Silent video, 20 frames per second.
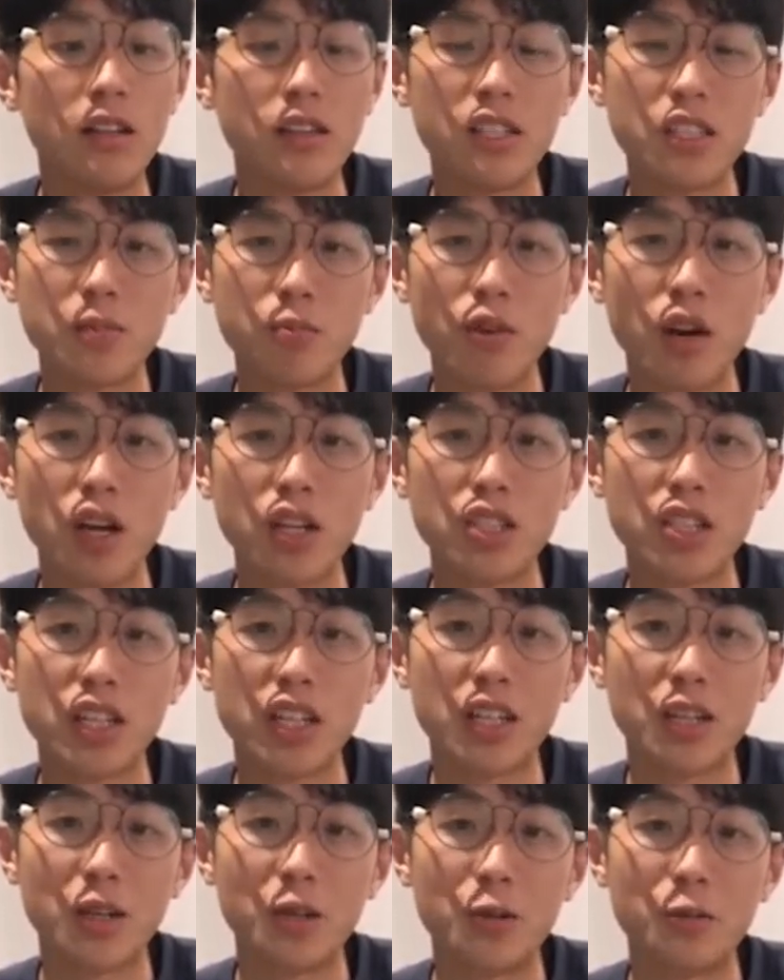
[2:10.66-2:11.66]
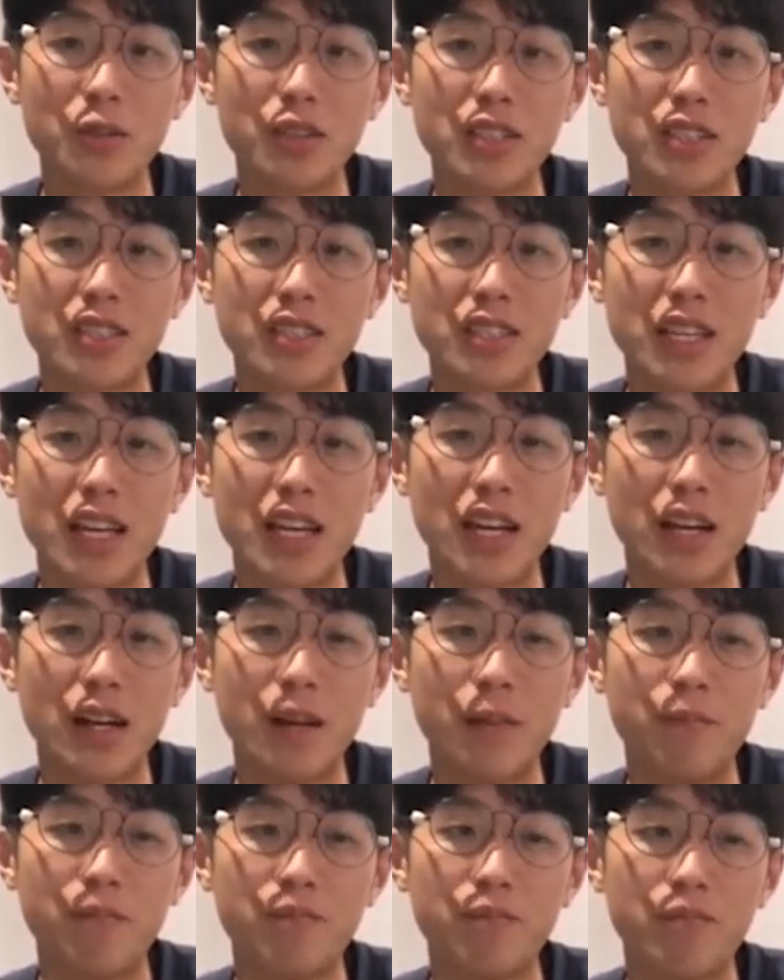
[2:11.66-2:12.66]
This project was
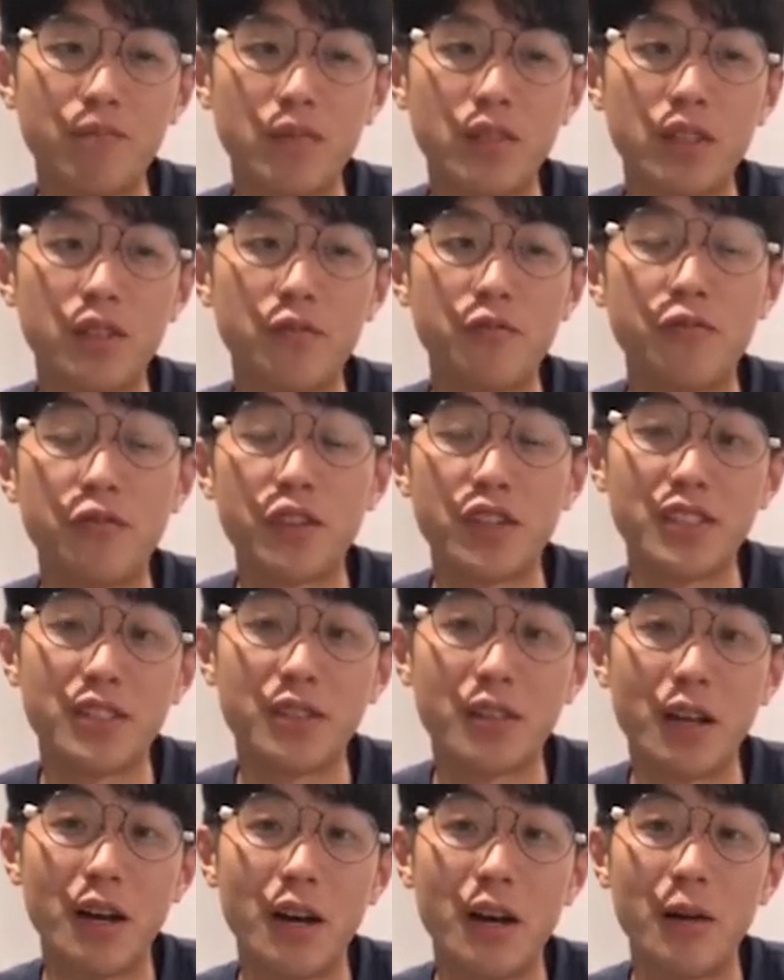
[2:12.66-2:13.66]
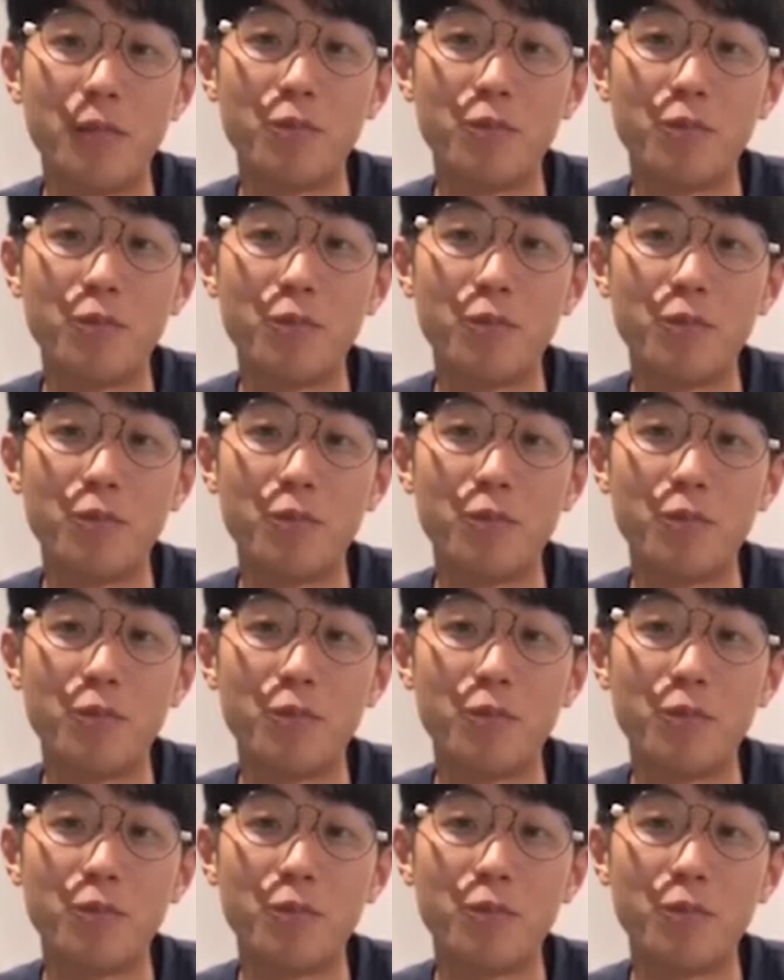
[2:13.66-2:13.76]
the first